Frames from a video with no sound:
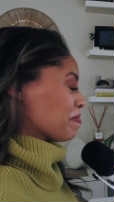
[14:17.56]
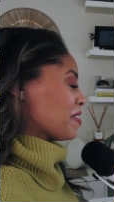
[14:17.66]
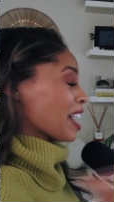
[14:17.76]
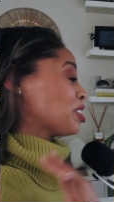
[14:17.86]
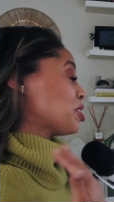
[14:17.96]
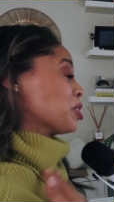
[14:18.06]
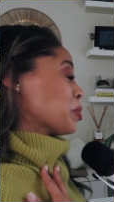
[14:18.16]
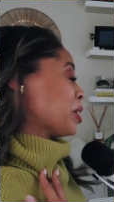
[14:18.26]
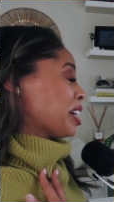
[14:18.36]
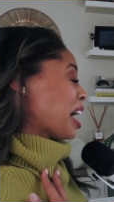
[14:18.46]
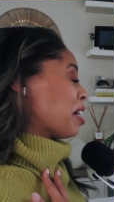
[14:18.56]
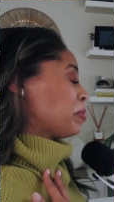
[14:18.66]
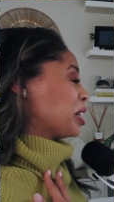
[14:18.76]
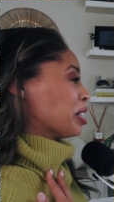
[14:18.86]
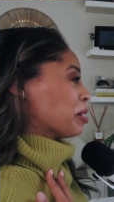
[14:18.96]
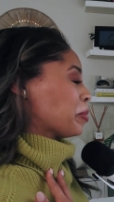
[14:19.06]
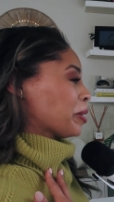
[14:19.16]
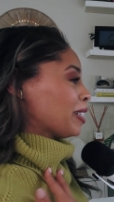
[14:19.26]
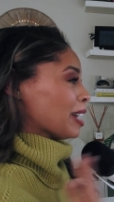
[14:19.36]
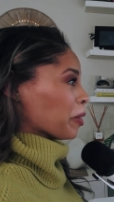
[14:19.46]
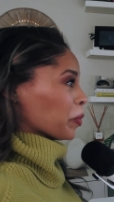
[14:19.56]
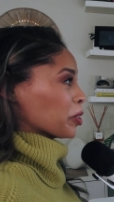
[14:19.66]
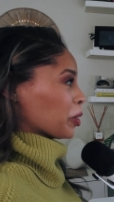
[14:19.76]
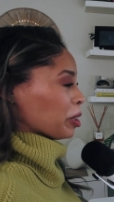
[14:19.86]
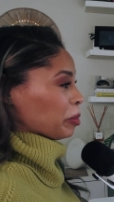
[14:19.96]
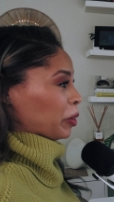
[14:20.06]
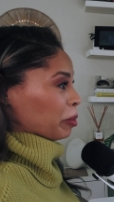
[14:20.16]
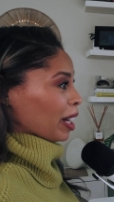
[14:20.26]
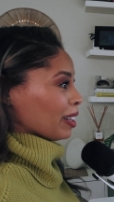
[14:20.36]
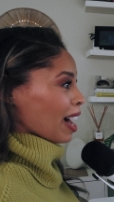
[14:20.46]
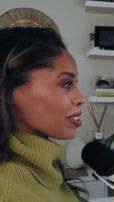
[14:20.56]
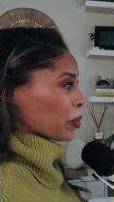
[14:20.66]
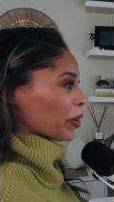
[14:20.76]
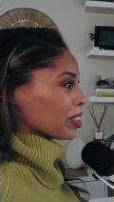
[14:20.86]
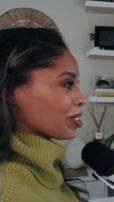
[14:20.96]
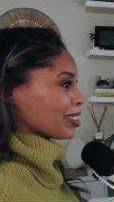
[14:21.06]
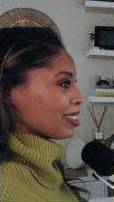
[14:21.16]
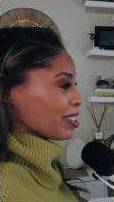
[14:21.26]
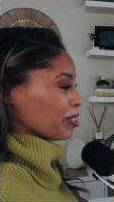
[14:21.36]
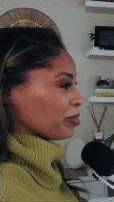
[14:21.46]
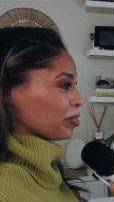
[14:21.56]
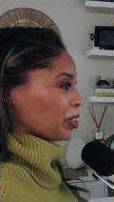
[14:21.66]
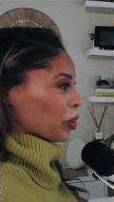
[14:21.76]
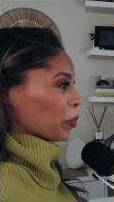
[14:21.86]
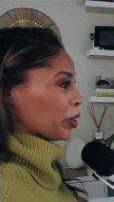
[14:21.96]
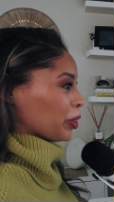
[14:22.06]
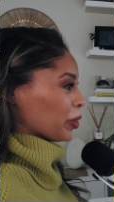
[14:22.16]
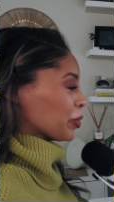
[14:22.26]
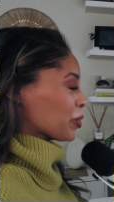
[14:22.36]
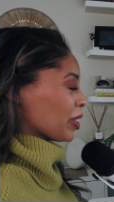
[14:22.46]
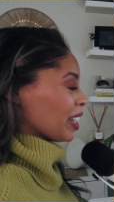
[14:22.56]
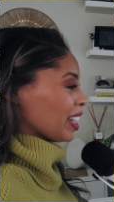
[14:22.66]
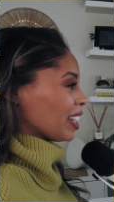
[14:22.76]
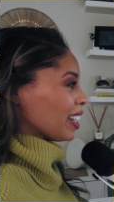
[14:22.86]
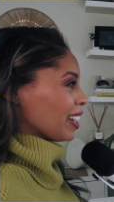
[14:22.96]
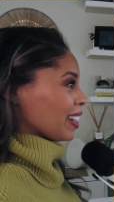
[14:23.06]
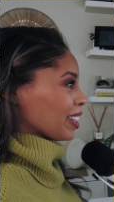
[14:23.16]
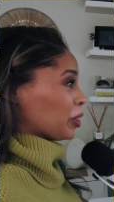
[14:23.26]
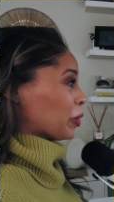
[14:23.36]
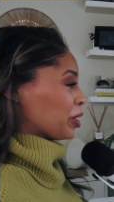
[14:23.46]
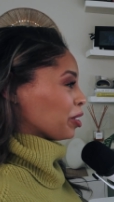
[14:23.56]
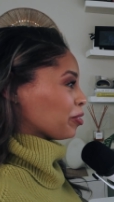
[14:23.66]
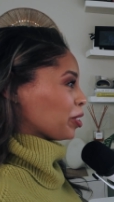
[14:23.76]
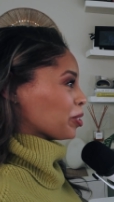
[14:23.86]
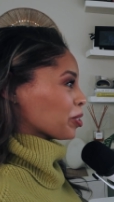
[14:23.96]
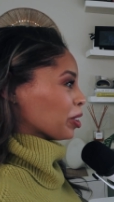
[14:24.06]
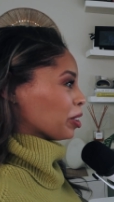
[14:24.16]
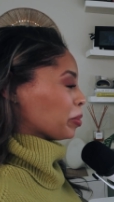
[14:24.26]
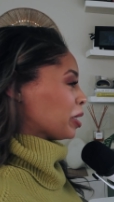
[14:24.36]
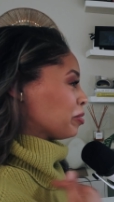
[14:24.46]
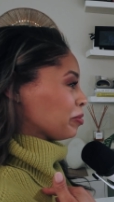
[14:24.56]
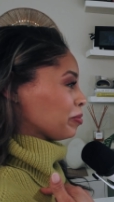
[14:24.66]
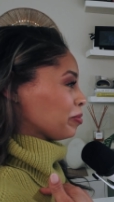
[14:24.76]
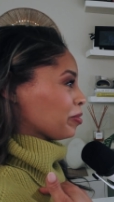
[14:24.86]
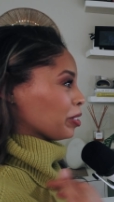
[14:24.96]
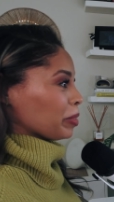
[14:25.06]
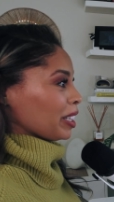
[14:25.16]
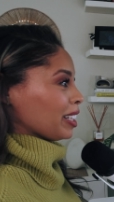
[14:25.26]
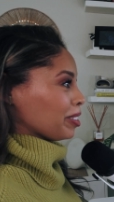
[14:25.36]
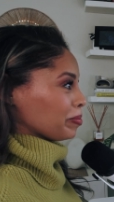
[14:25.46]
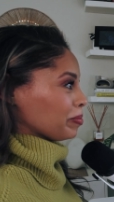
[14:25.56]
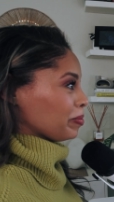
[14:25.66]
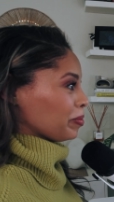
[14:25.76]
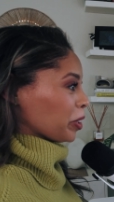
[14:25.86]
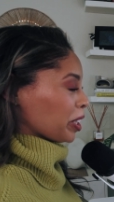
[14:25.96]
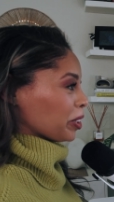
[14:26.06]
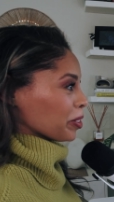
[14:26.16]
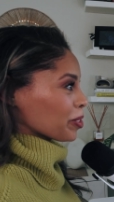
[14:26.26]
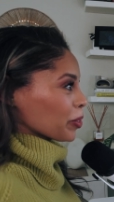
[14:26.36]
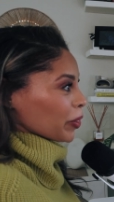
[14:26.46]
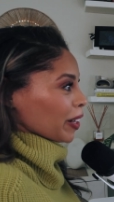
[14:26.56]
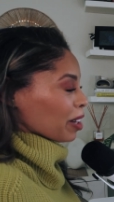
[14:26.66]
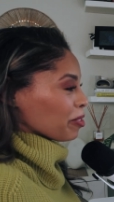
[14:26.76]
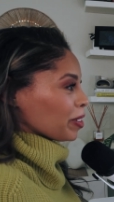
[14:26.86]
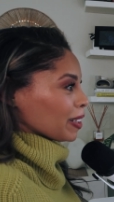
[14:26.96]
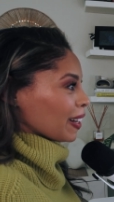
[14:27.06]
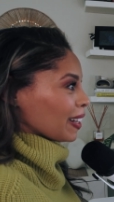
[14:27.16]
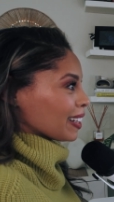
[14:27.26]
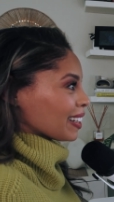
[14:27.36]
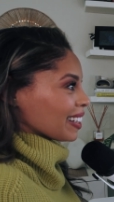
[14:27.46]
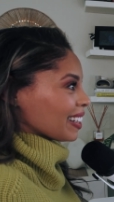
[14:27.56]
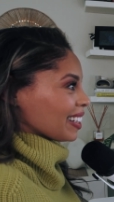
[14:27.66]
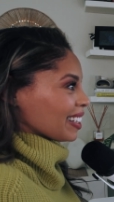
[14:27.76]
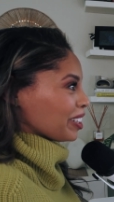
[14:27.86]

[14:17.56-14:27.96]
that's just what I picked up on. And that was going to be one of my last questions of, what do you see, in your future? But for me, reading your story, I feel like you're